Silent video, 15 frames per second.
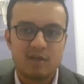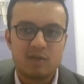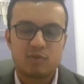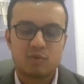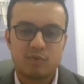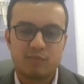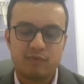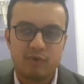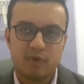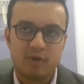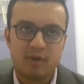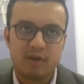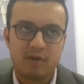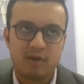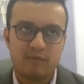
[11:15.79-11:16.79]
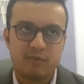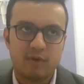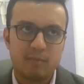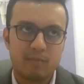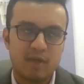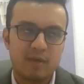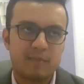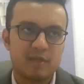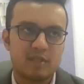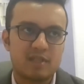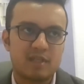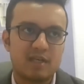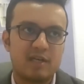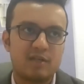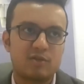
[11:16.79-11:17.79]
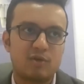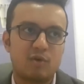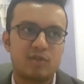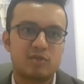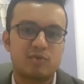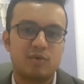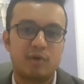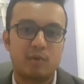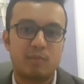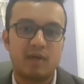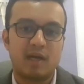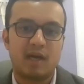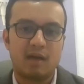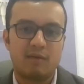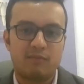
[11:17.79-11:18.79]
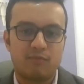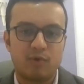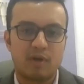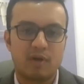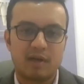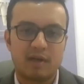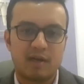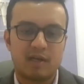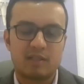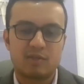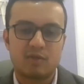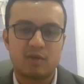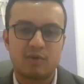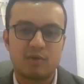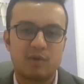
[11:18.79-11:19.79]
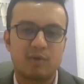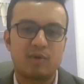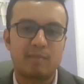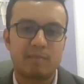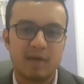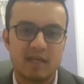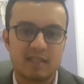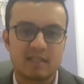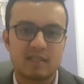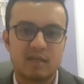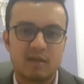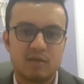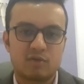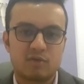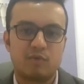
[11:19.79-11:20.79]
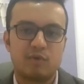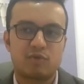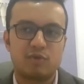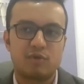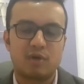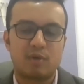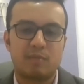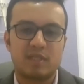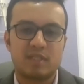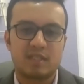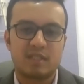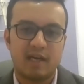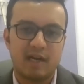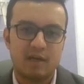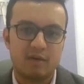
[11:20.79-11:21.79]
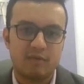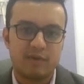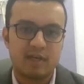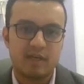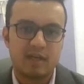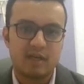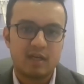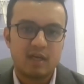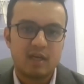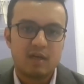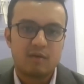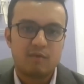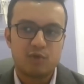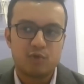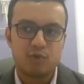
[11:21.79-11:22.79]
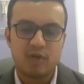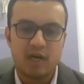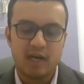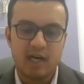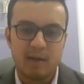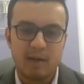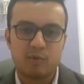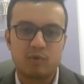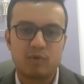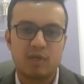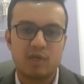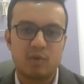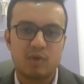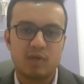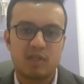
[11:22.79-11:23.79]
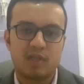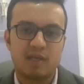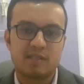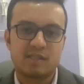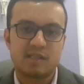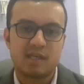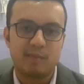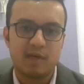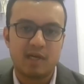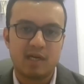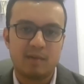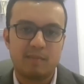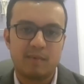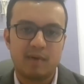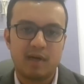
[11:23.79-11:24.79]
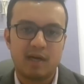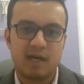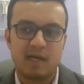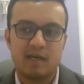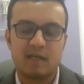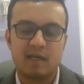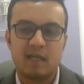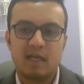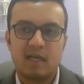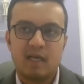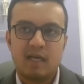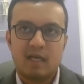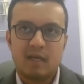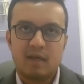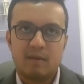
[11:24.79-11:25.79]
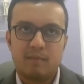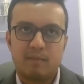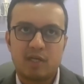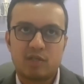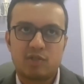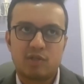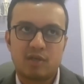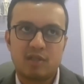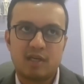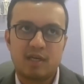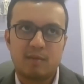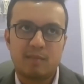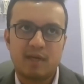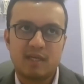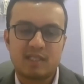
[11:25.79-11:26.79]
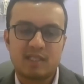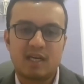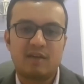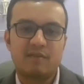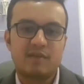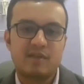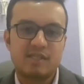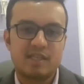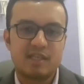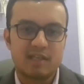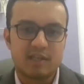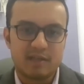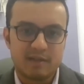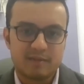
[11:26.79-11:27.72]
So for me personally, it is always going to be helpful. It is not going to replace. So we should not be scared of it. We should adapt to the newer things coming up and make sure that it makes our life easier.